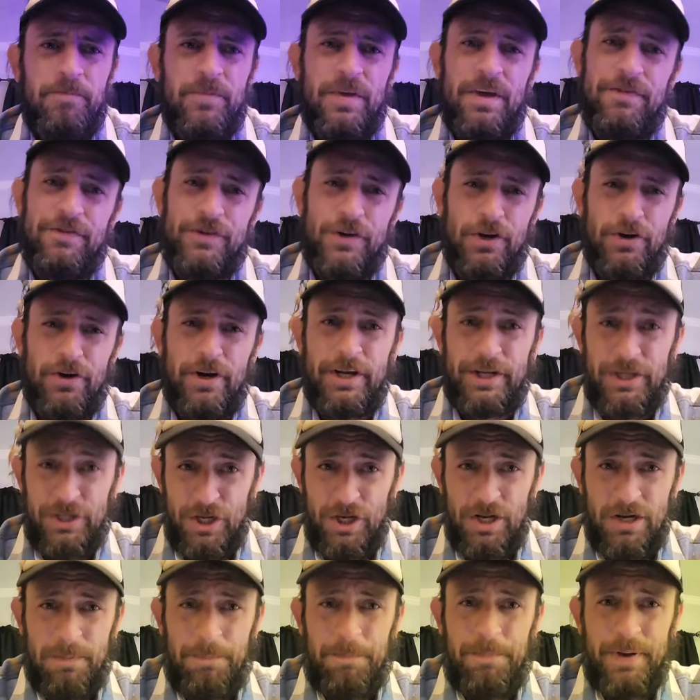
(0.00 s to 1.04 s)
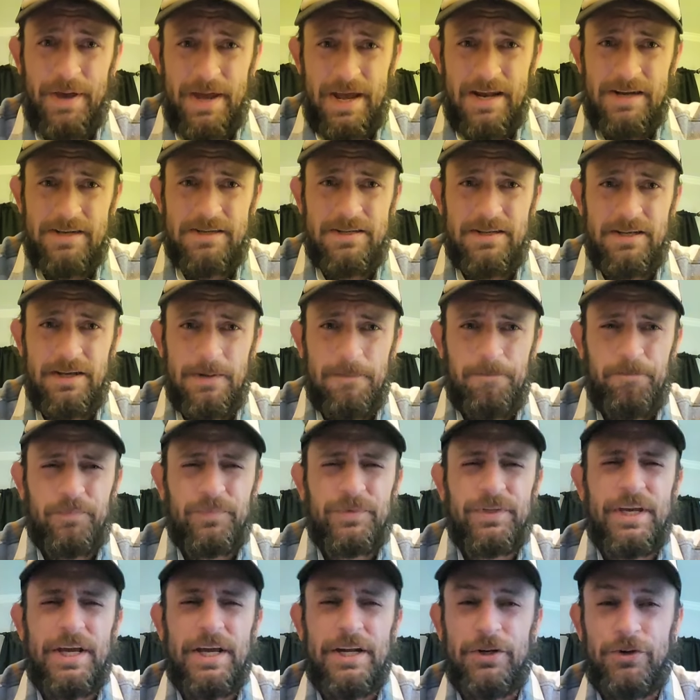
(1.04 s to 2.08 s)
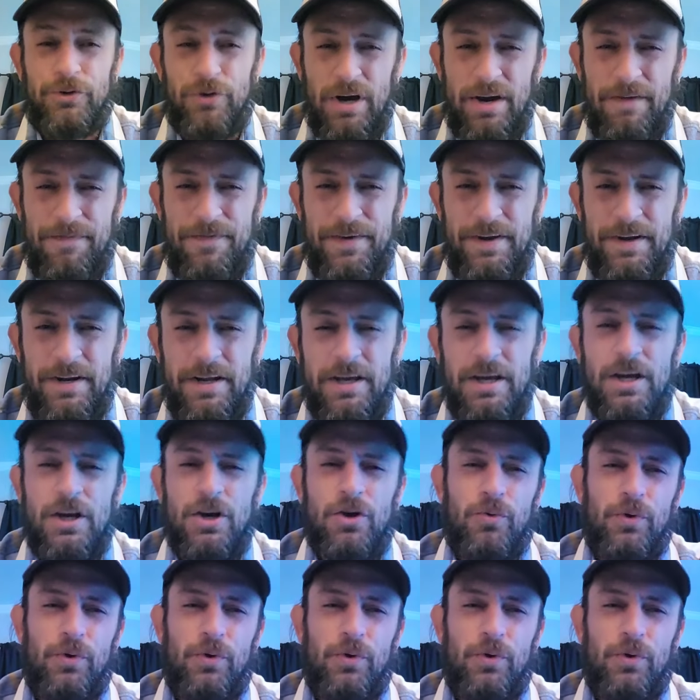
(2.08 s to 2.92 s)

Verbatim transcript: If you're a good pet, Ken Griffin